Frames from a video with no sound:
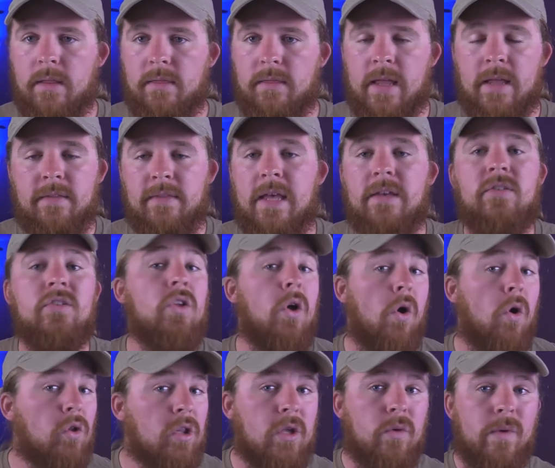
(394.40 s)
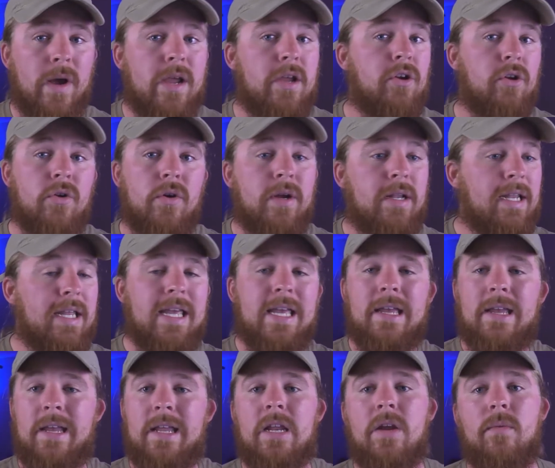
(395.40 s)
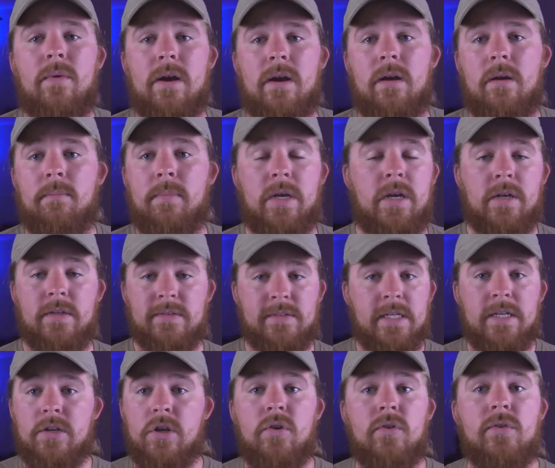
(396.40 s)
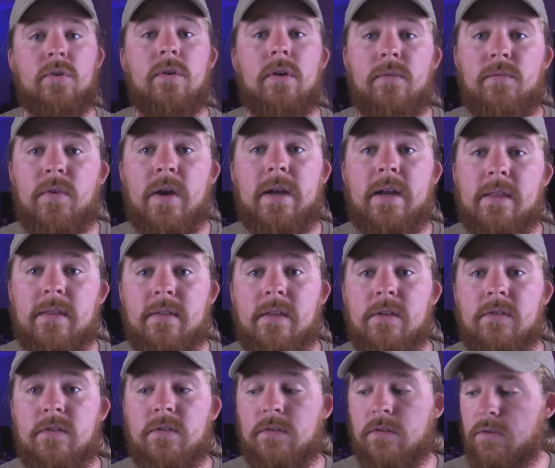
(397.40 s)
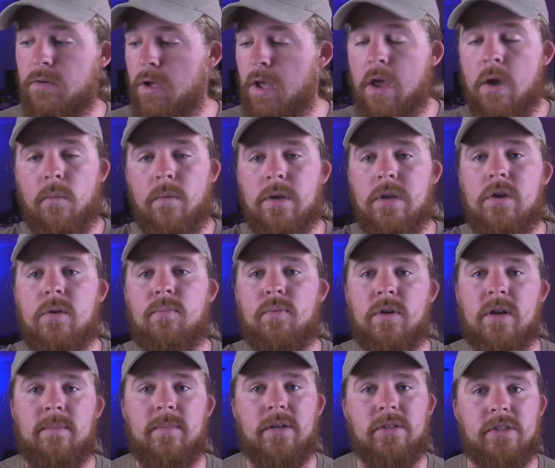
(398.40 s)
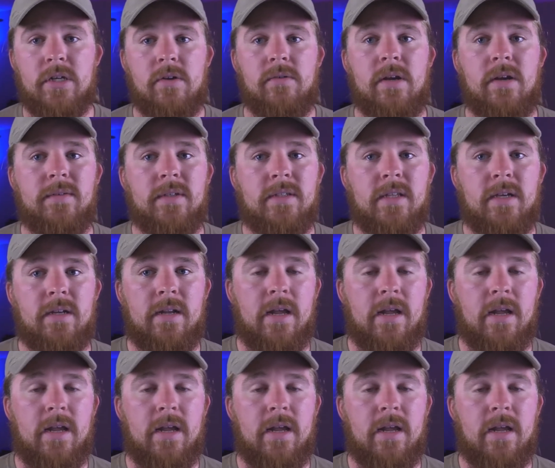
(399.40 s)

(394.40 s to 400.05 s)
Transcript: That's the only way you're going to get anywhere, because then who's going to fucking censor you when you pretty much own everything?